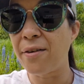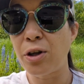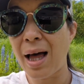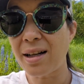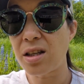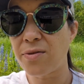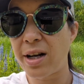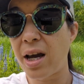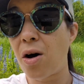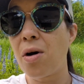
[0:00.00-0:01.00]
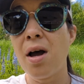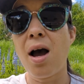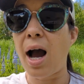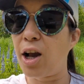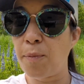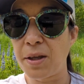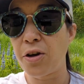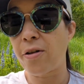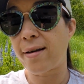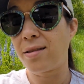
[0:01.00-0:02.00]
if you liked this video, I hope that you
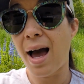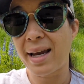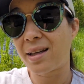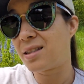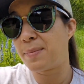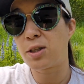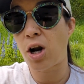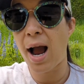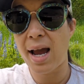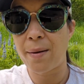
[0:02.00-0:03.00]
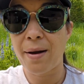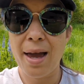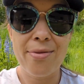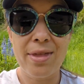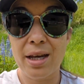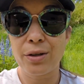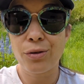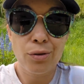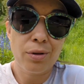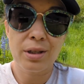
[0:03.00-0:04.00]
click like and subscribe and that
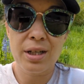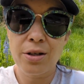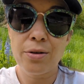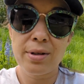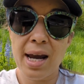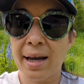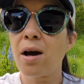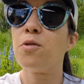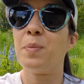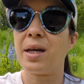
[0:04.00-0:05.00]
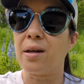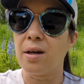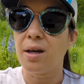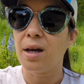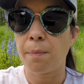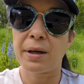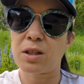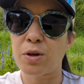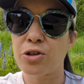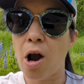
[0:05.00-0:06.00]
you continue to hang out with me, because
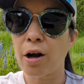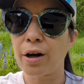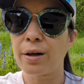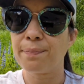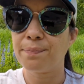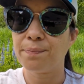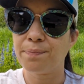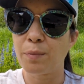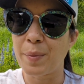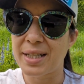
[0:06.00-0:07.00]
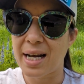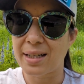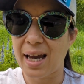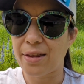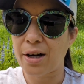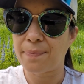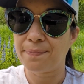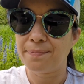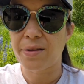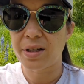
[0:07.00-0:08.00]
we're stronger when we stand together.
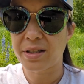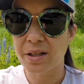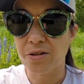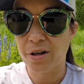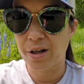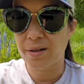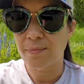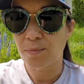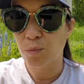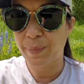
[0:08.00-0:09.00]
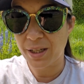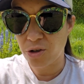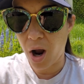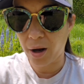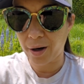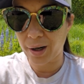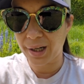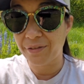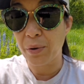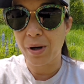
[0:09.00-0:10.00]
And this sisterhood would be stronger
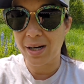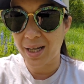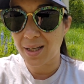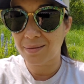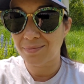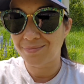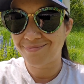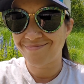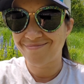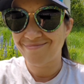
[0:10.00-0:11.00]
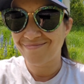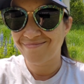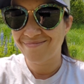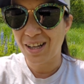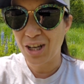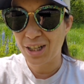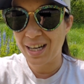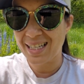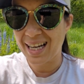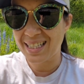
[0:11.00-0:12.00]
if you were in it. I'll talk to
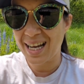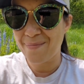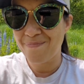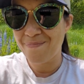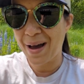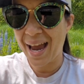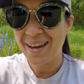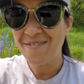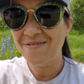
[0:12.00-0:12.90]
you guys next time. Bye.